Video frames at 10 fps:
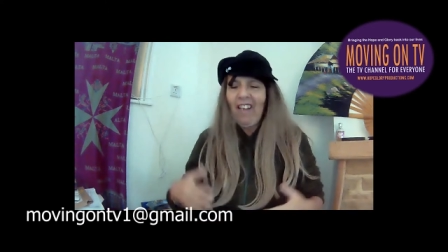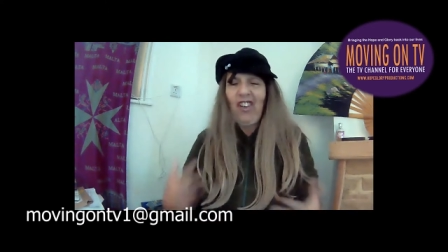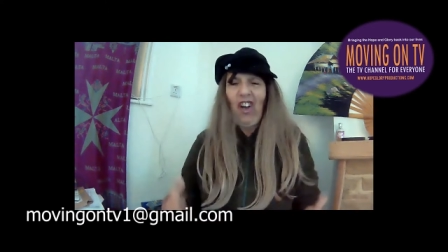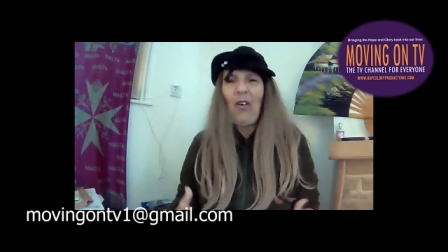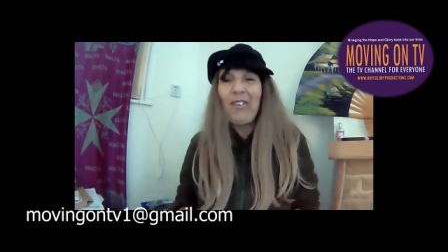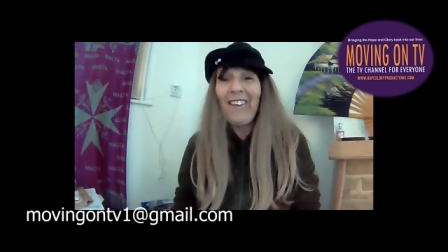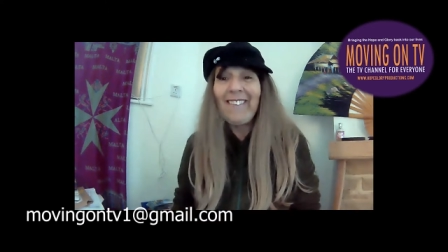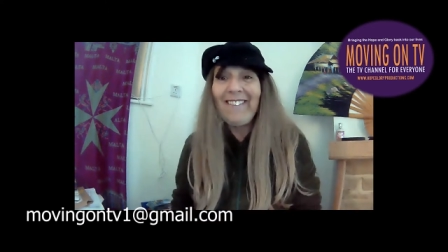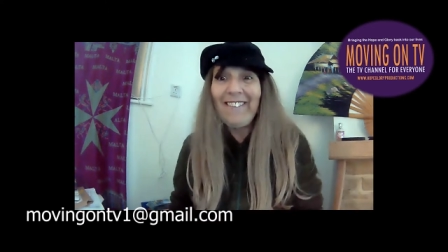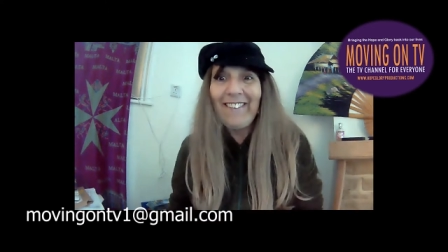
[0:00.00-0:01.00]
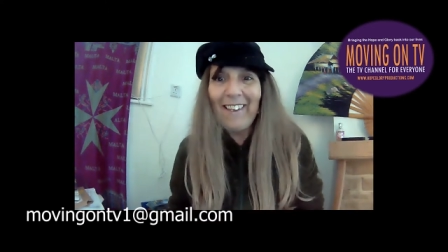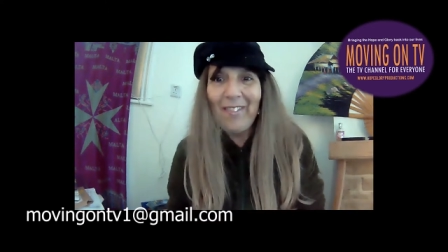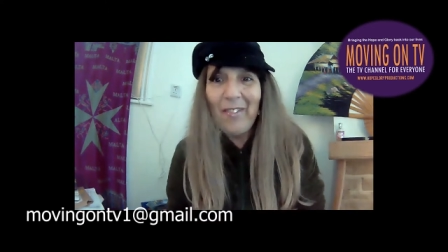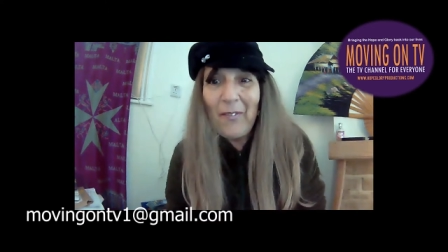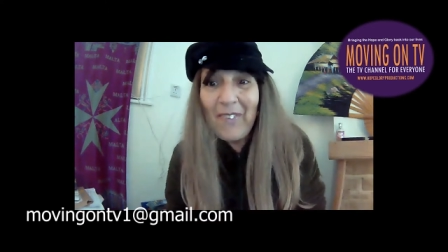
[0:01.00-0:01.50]
goes on to check
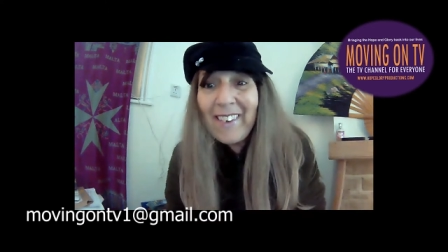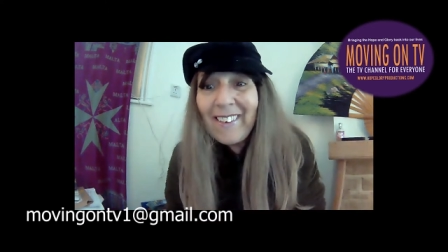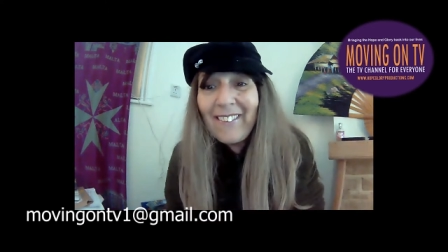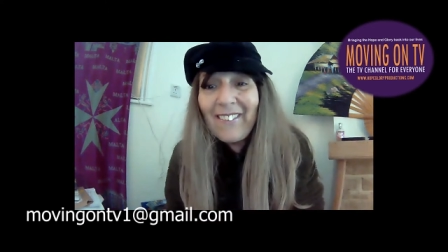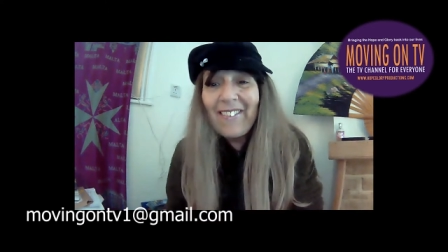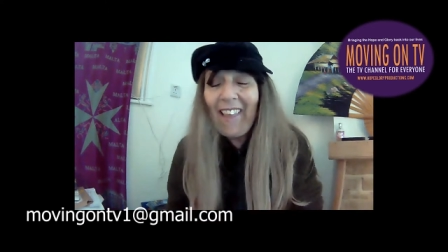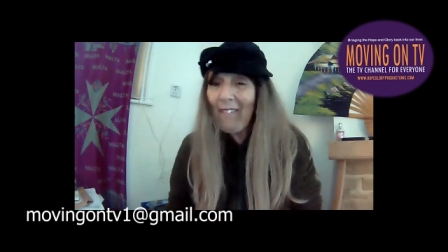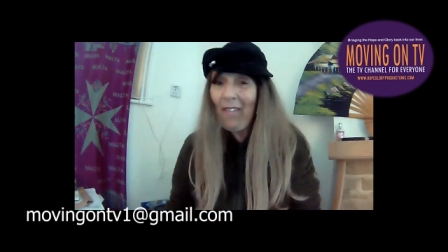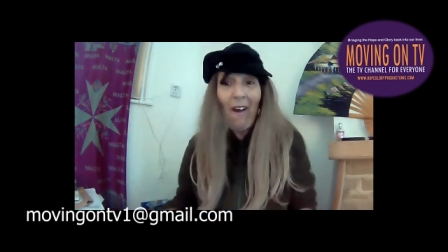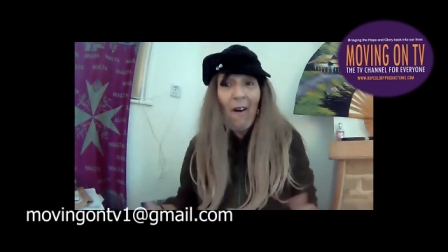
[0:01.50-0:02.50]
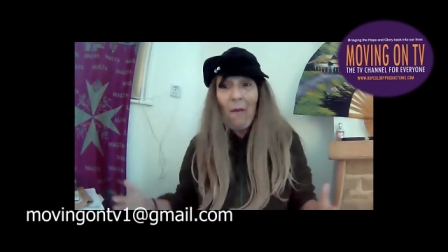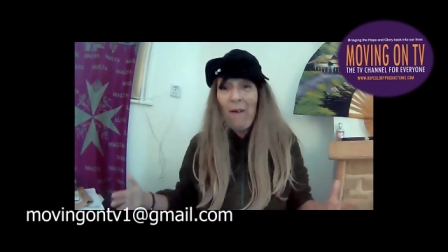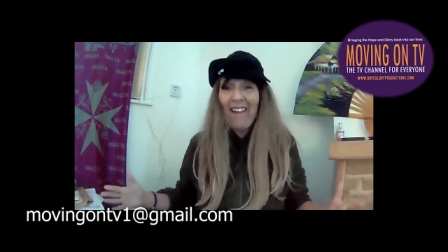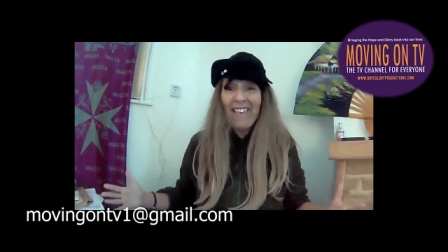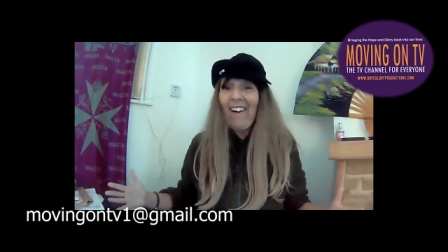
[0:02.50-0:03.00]
the views and oh
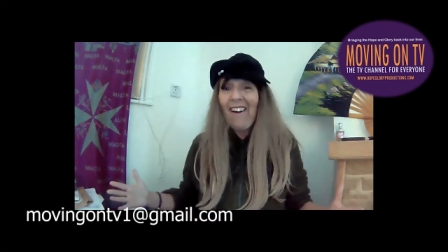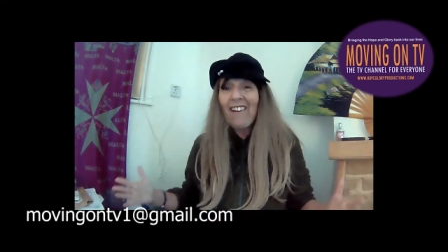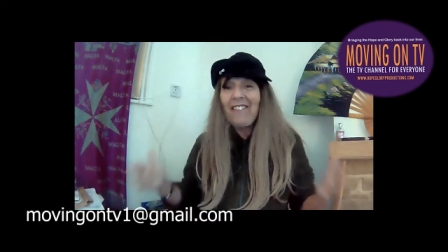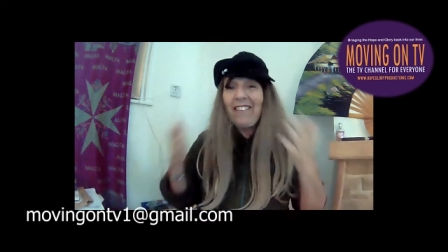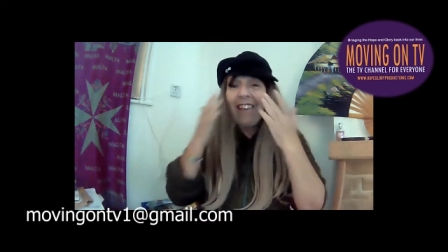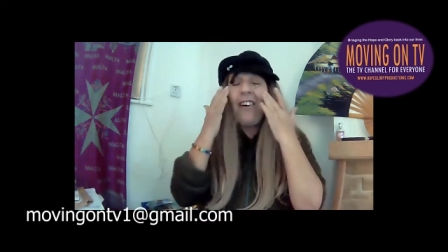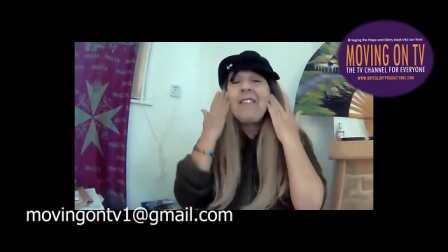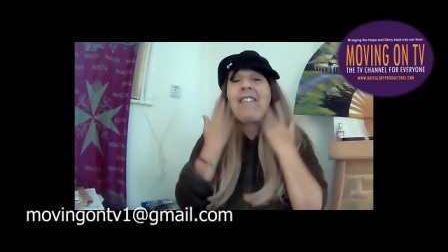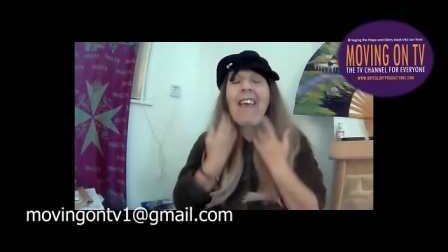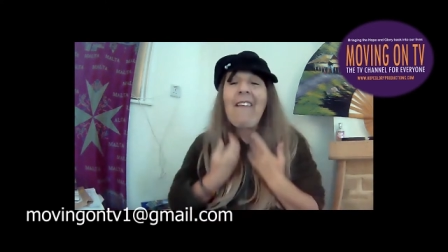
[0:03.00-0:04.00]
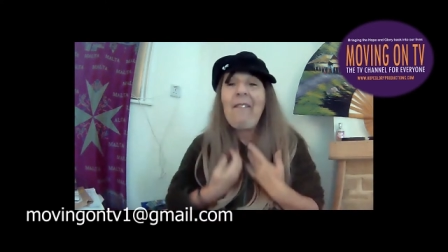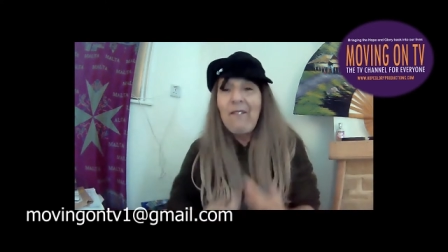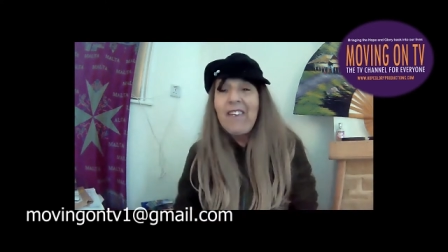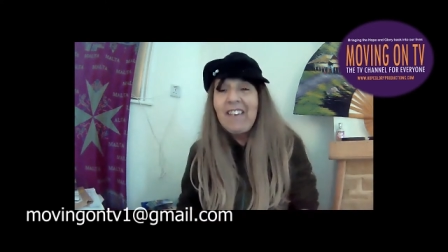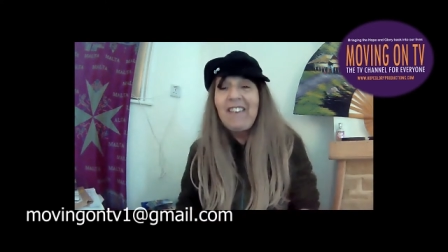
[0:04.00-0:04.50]
my God, she got ten
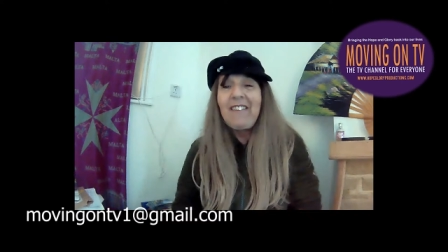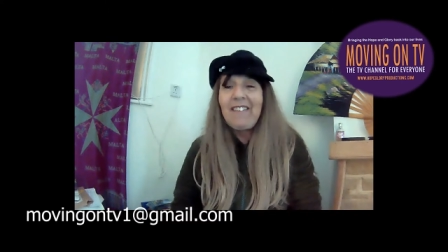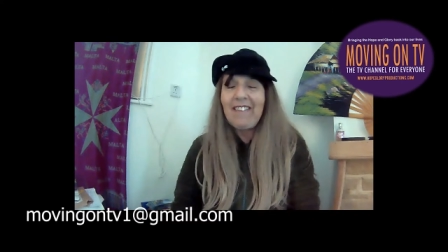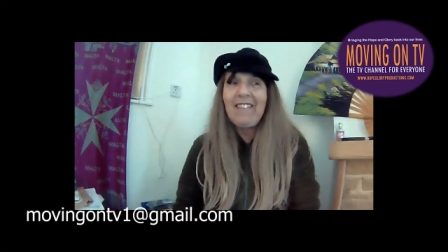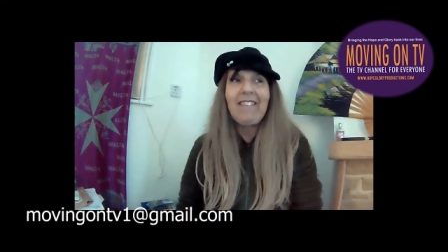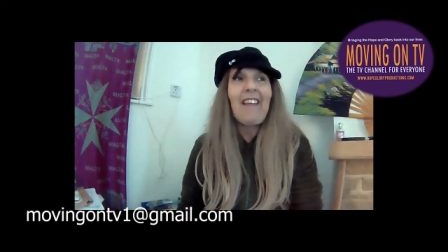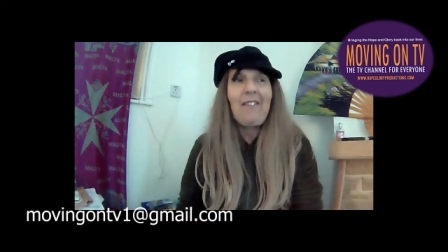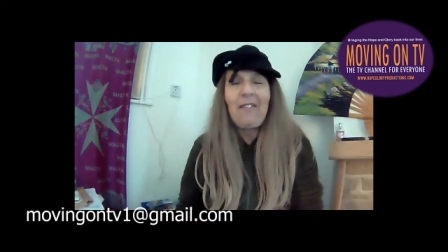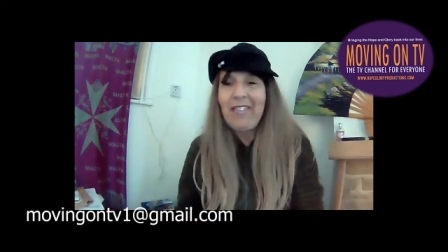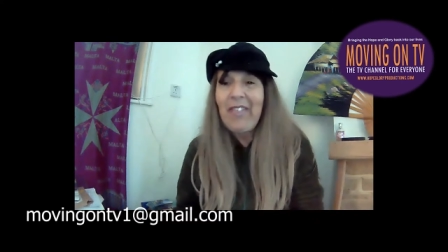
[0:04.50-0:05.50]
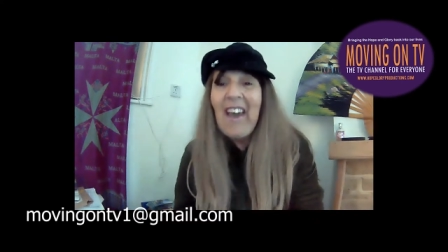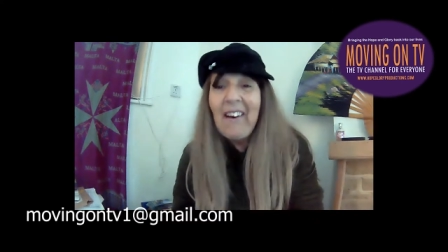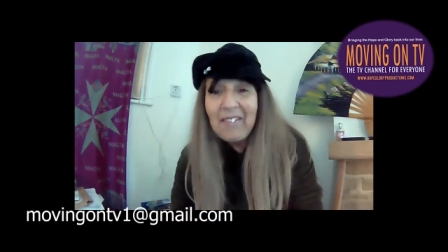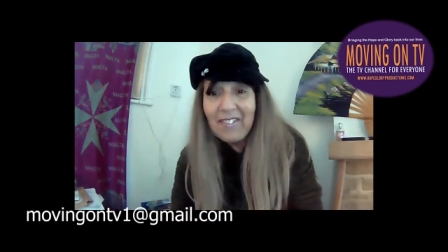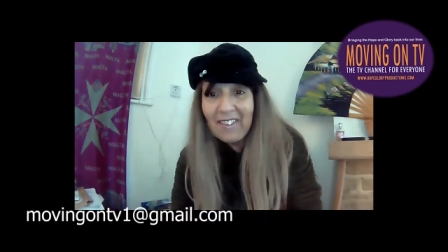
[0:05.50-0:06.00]
views instead of a
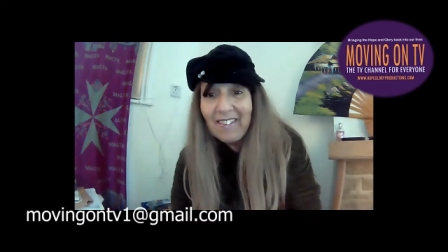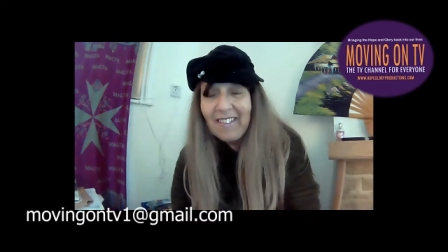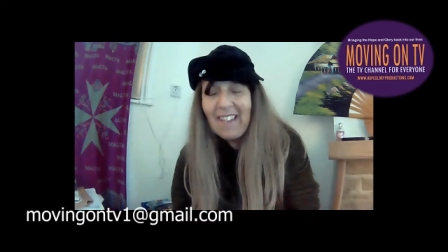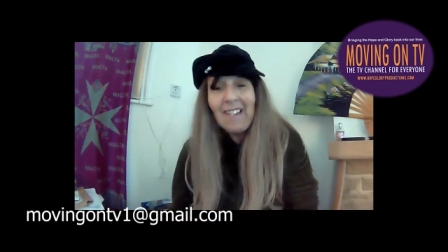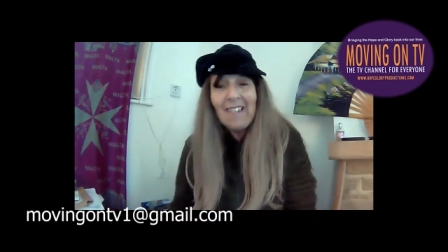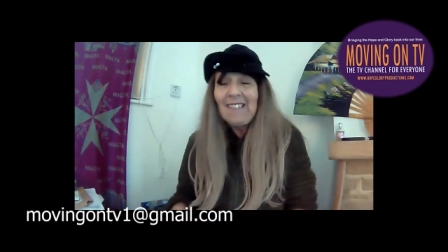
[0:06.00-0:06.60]
thousand.